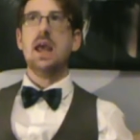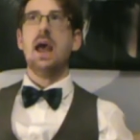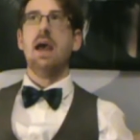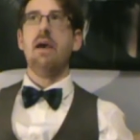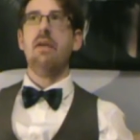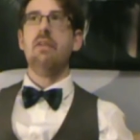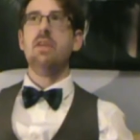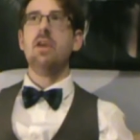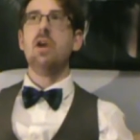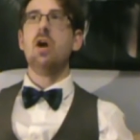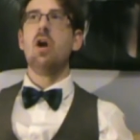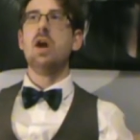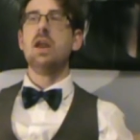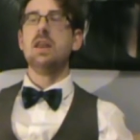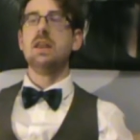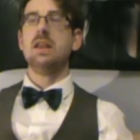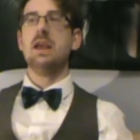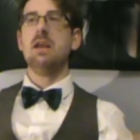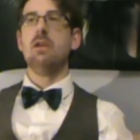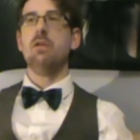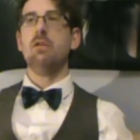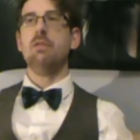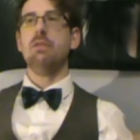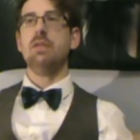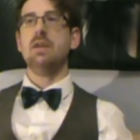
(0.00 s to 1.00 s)
and the
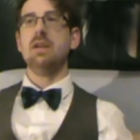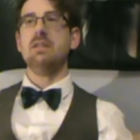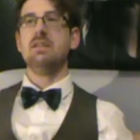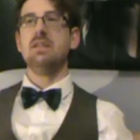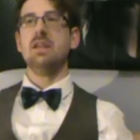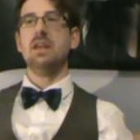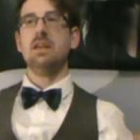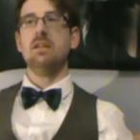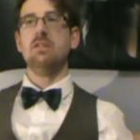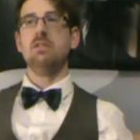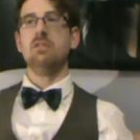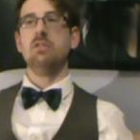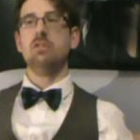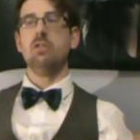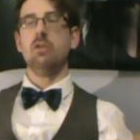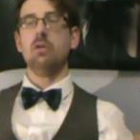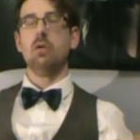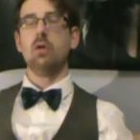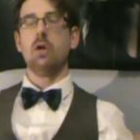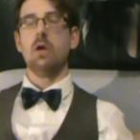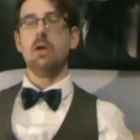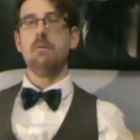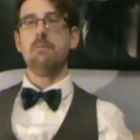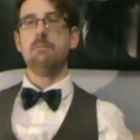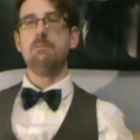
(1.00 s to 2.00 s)
idea of this is to
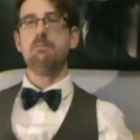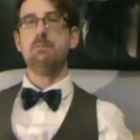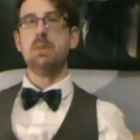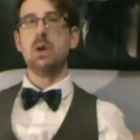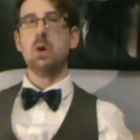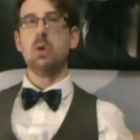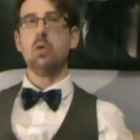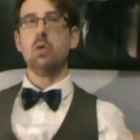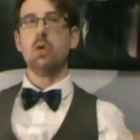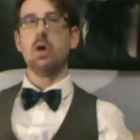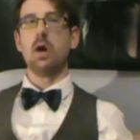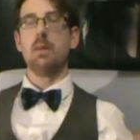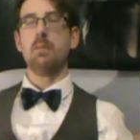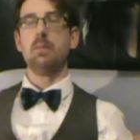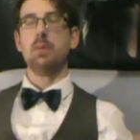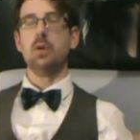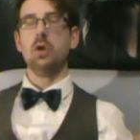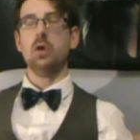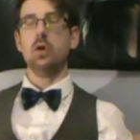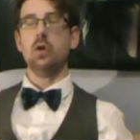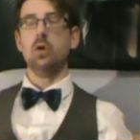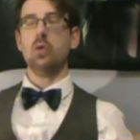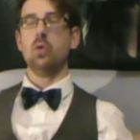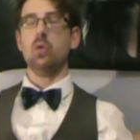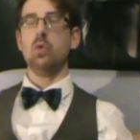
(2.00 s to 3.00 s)
kind of build up
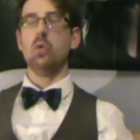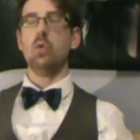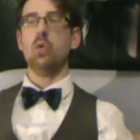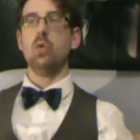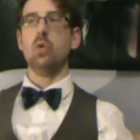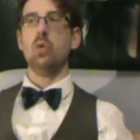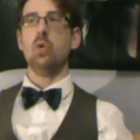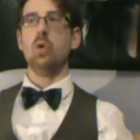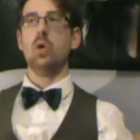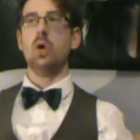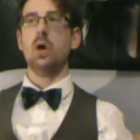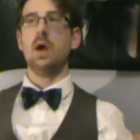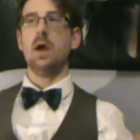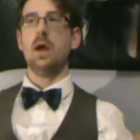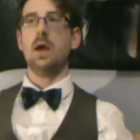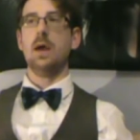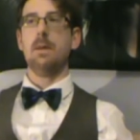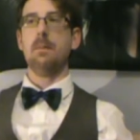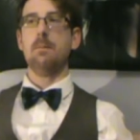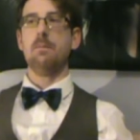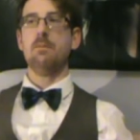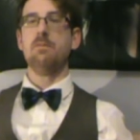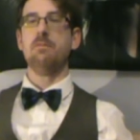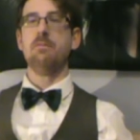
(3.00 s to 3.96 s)
your um,